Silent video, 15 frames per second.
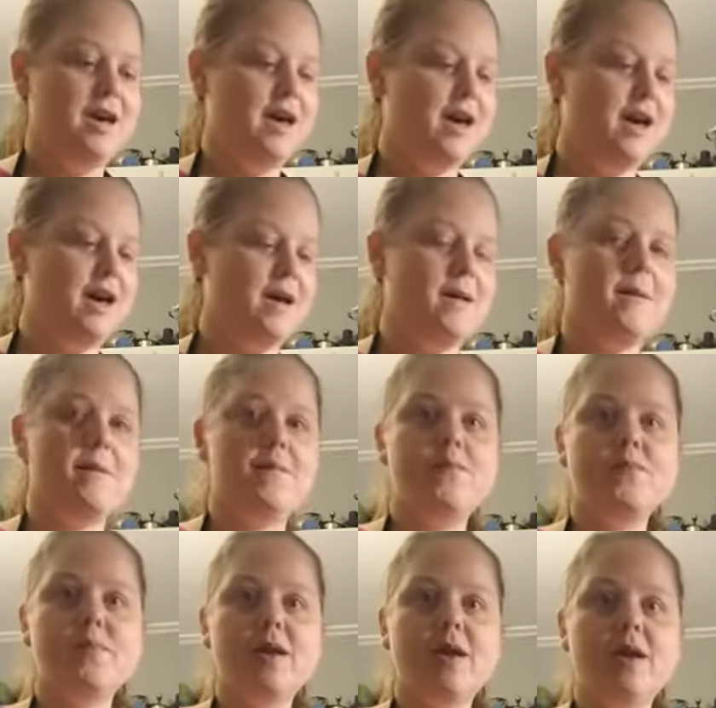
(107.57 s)

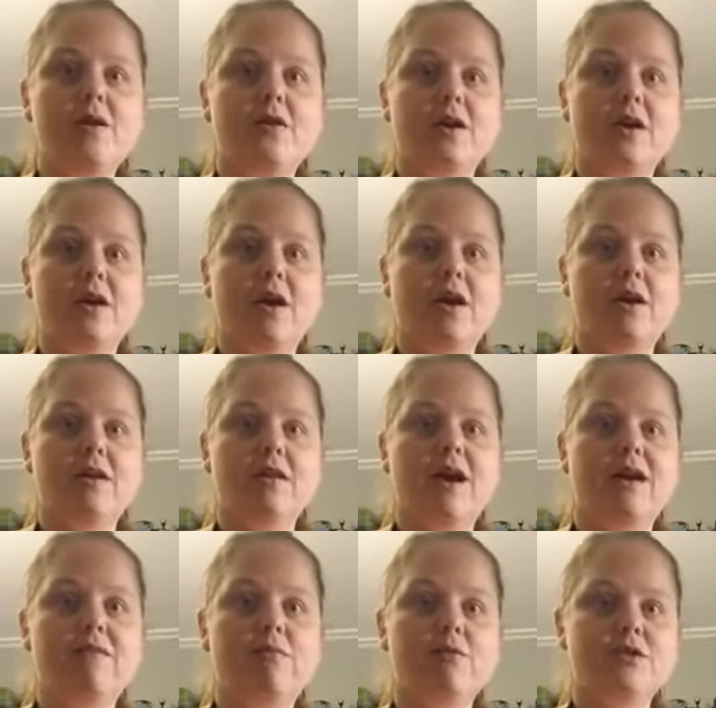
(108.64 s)
during our
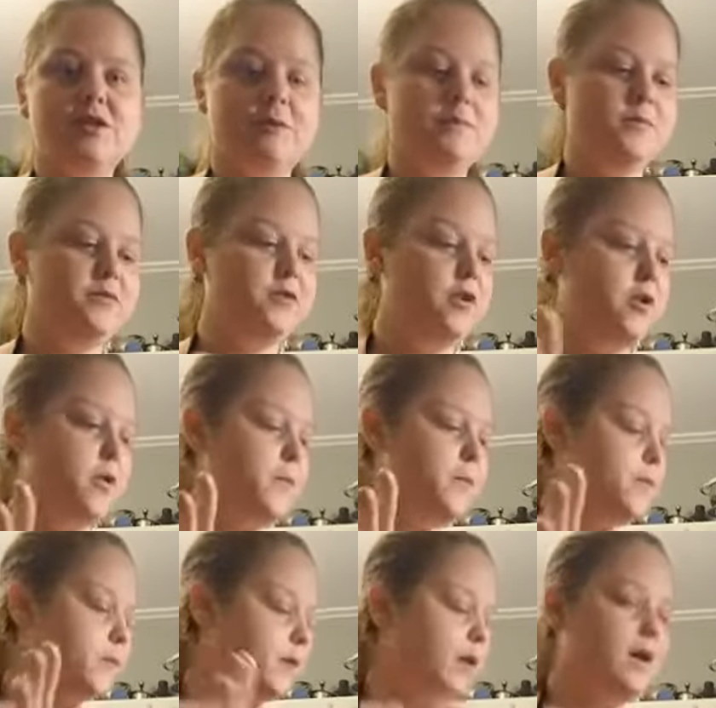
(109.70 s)
live portion. So